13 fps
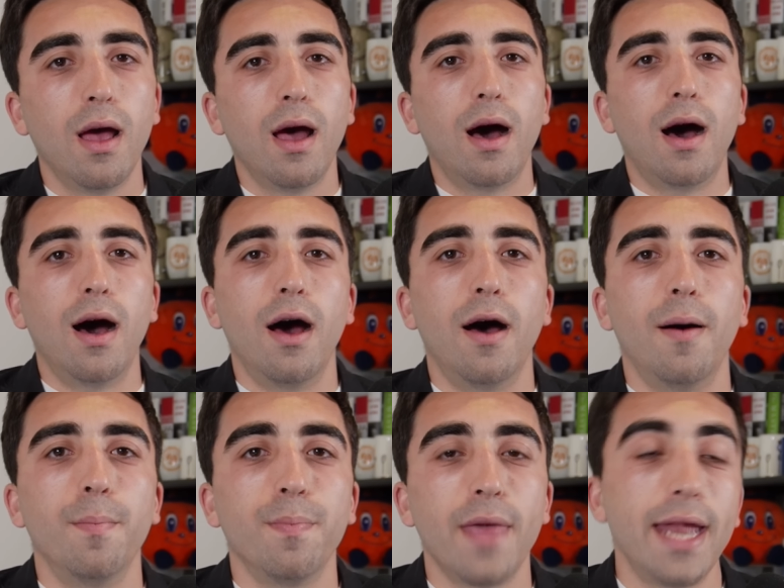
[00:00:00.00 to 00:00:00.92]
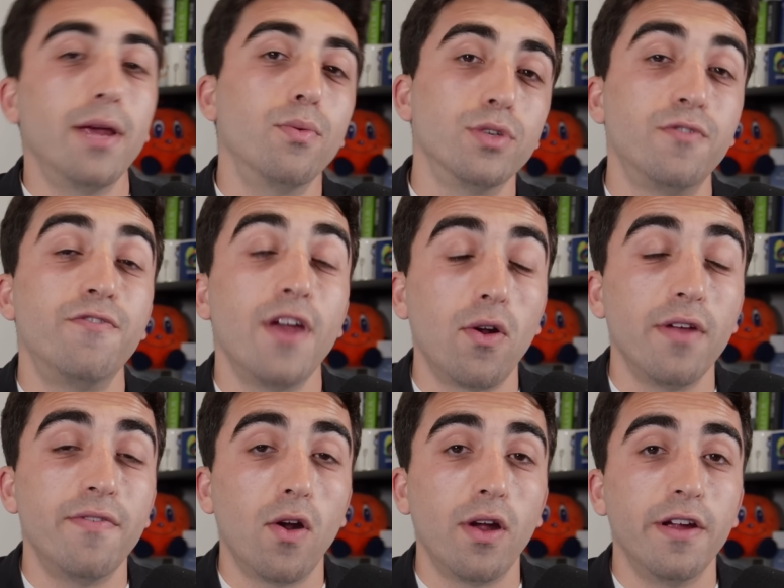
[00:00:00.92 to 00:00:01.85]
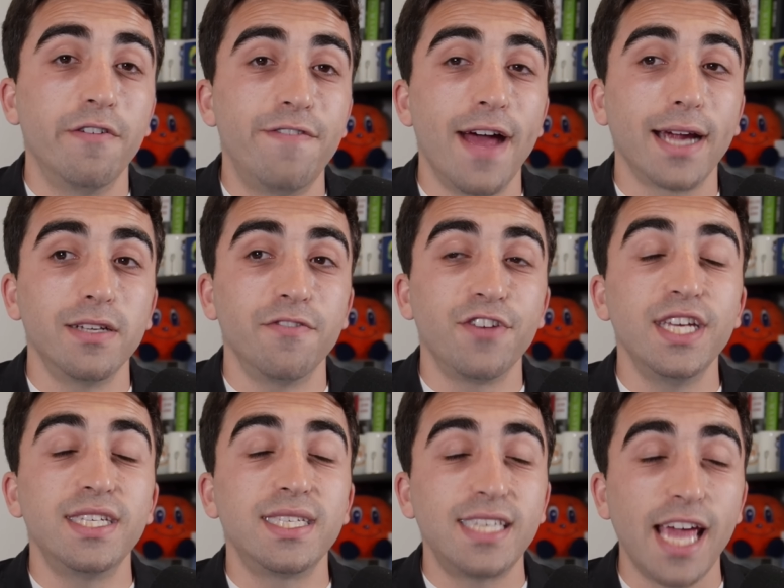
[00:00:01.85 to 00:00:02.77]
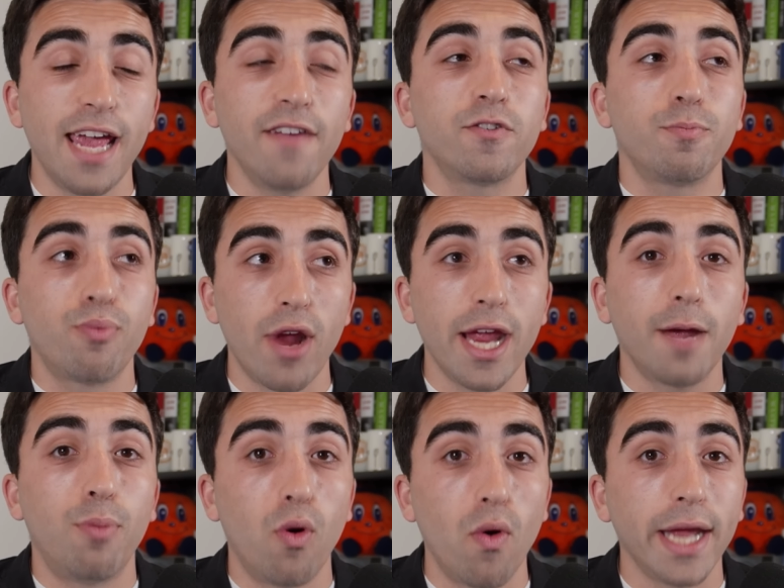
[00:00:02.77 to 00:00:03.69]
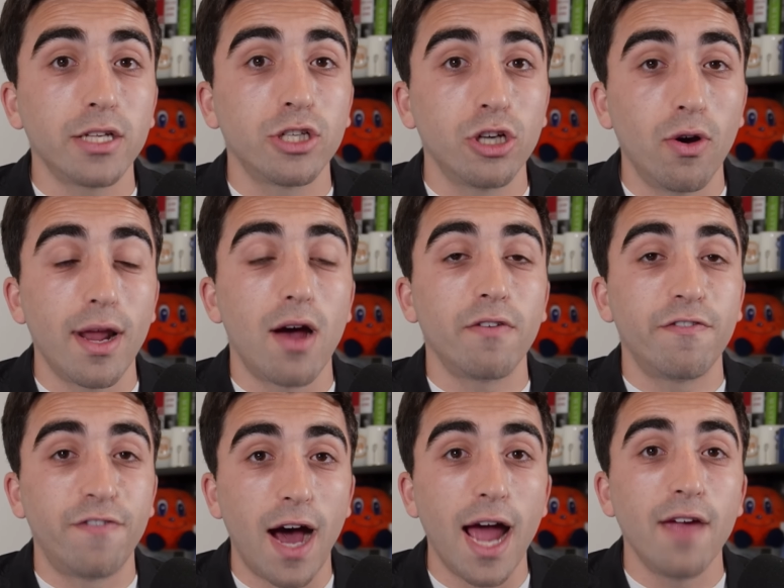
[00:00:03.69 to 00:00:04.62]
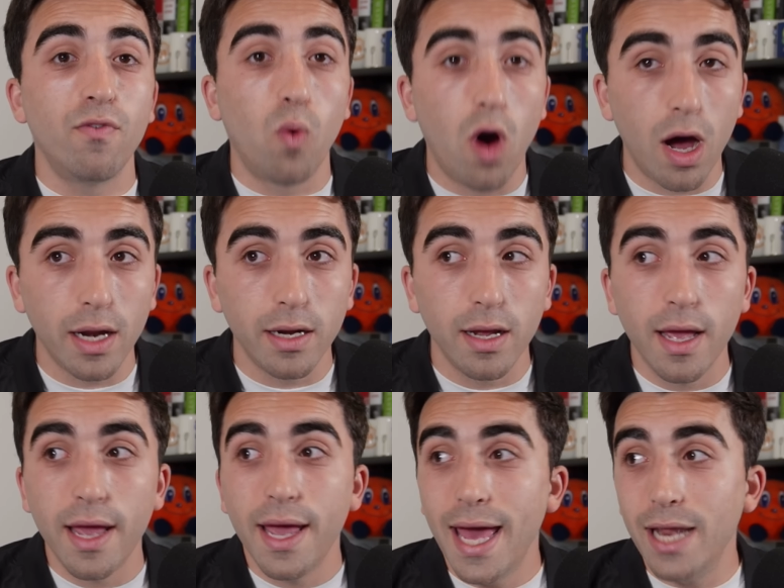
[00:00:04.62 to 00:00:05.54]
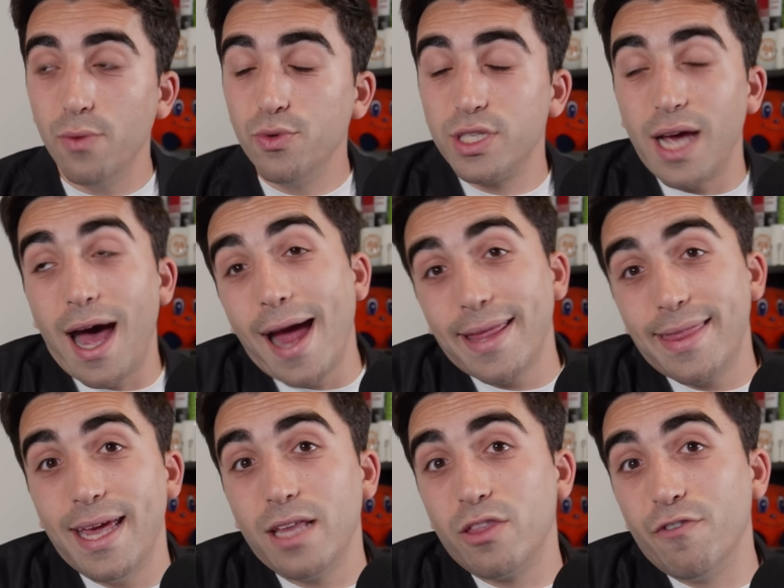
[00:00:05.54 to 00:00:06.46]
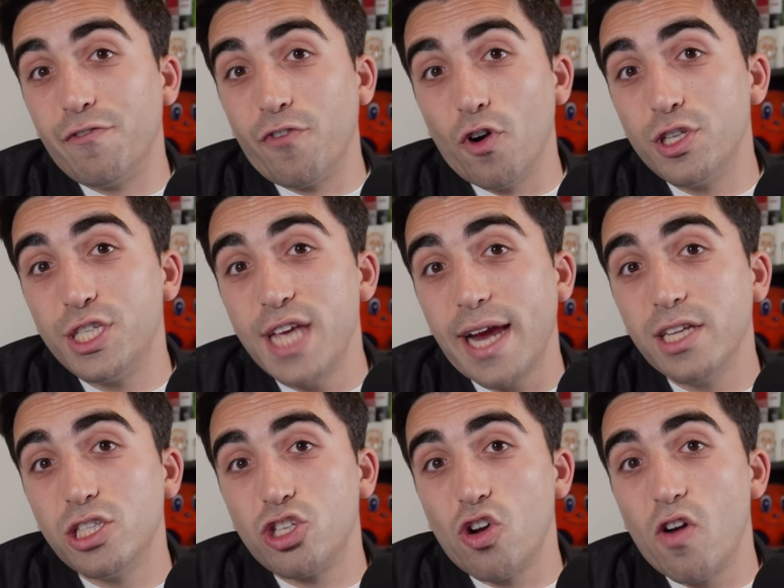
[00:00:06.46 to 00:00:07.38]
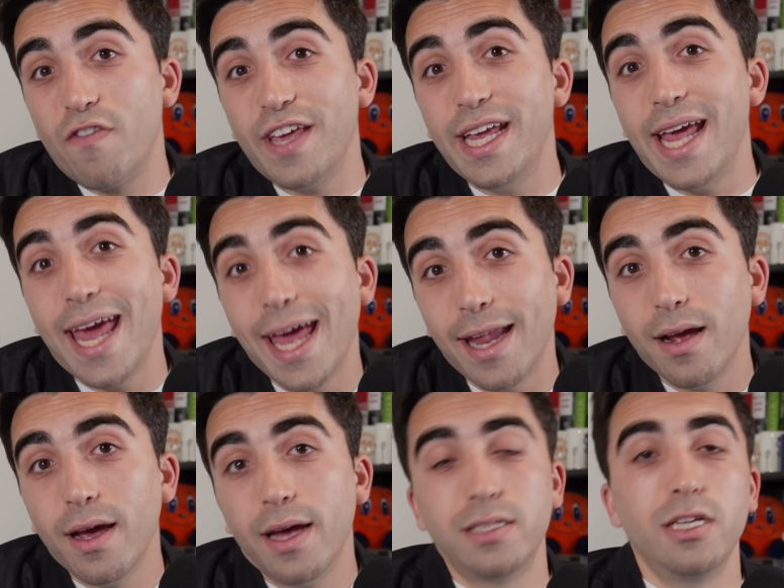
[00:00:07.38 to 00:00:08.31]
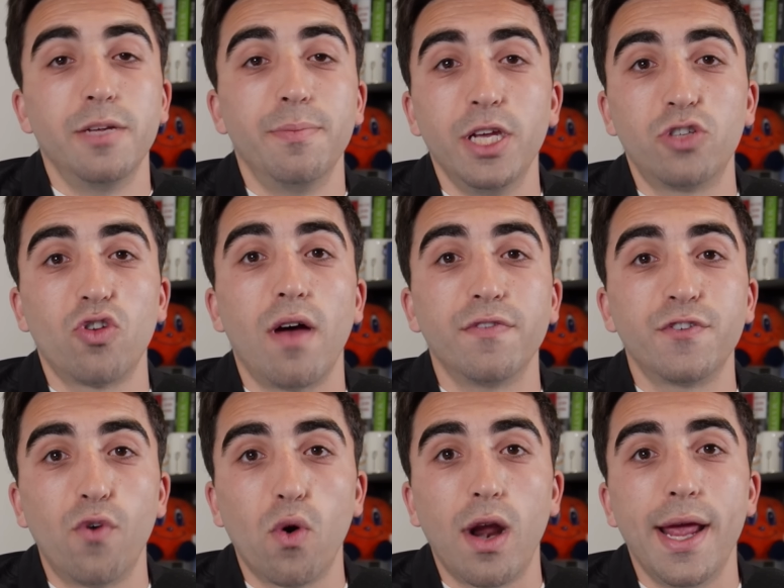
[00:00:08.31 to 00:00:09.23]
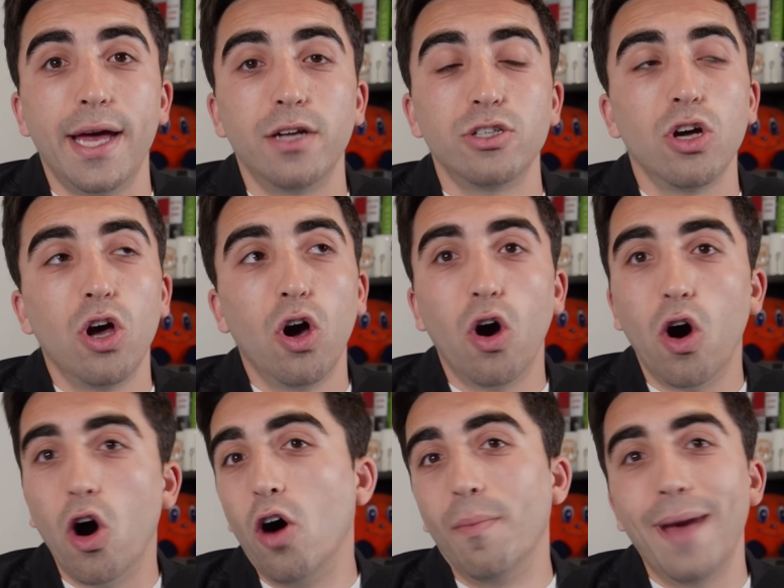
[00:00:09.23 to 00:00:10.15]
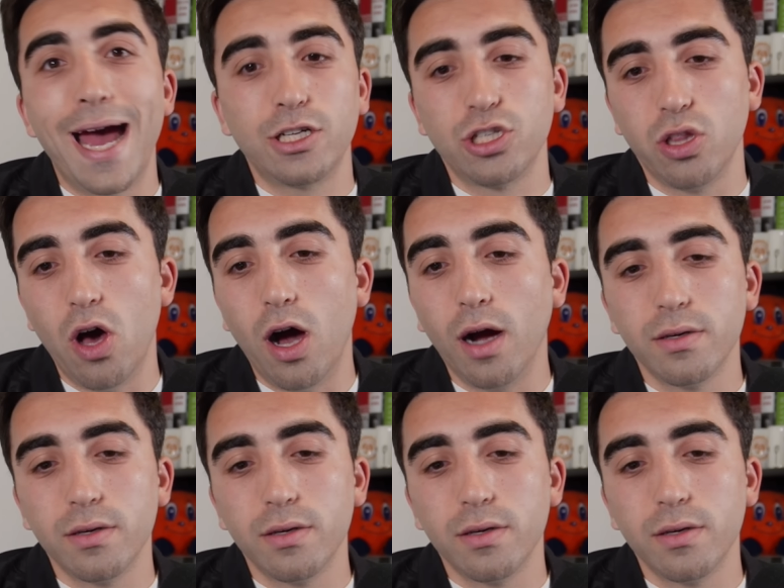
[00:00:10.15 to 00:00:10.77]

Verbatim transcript: um, and it was very, very effective. He saved break point to go down five one And it was, I think, the first second serve he hit to Dimitrov's forehand all match long.